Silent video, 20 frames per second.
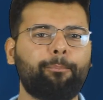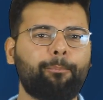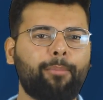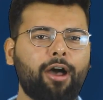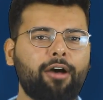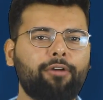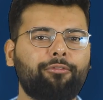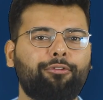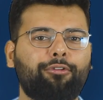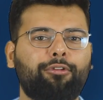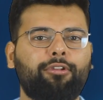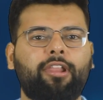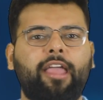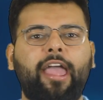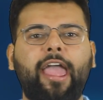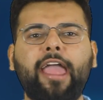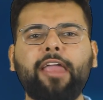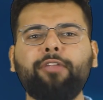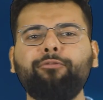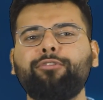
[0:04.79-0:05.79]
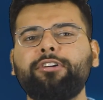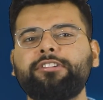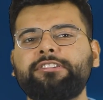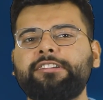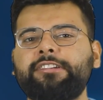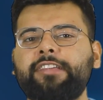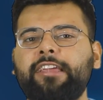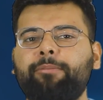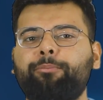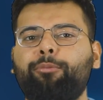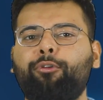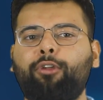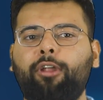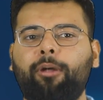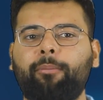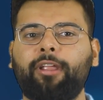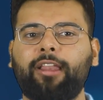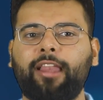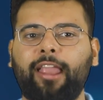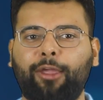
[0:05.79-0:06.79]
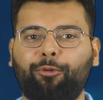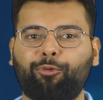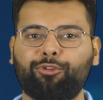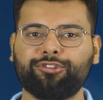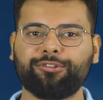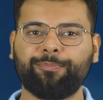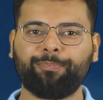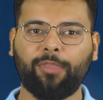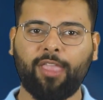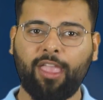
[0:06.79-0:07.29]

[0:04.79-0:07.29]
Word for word: powerful and versatile programming language.